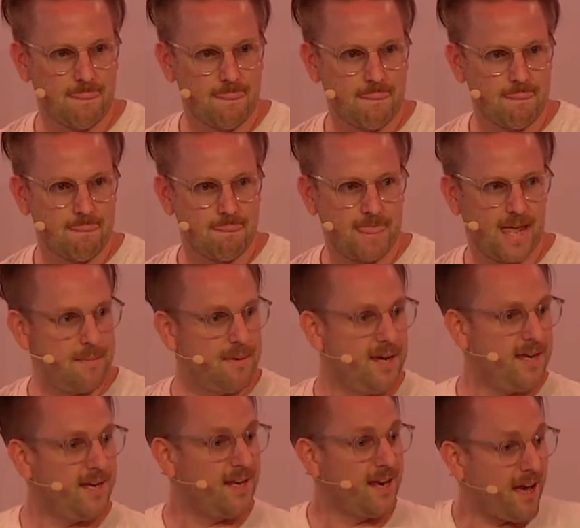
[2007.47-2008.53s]
They
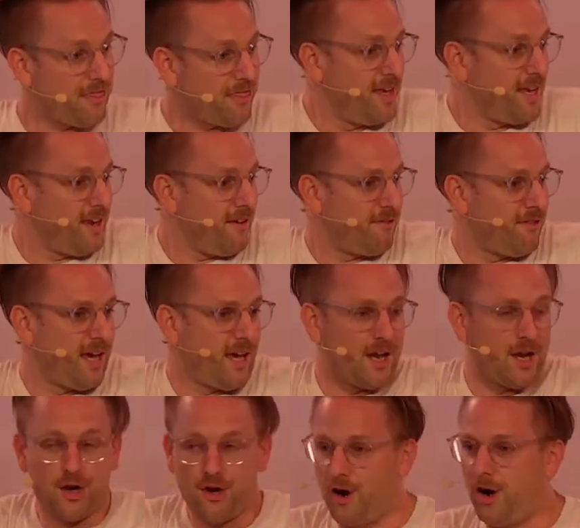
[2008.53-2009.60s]
mean nothing if they are
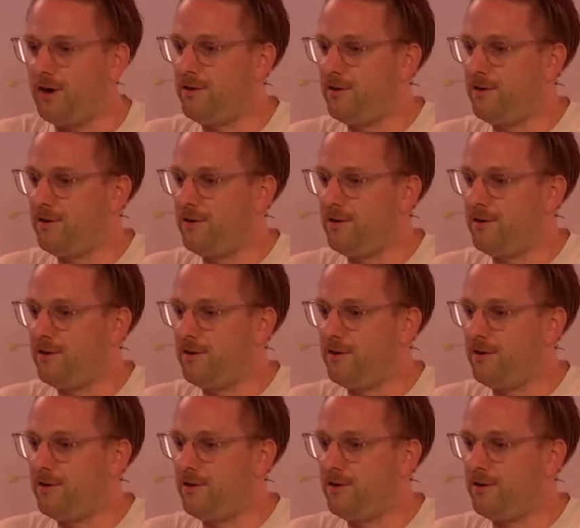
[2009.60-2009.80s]
not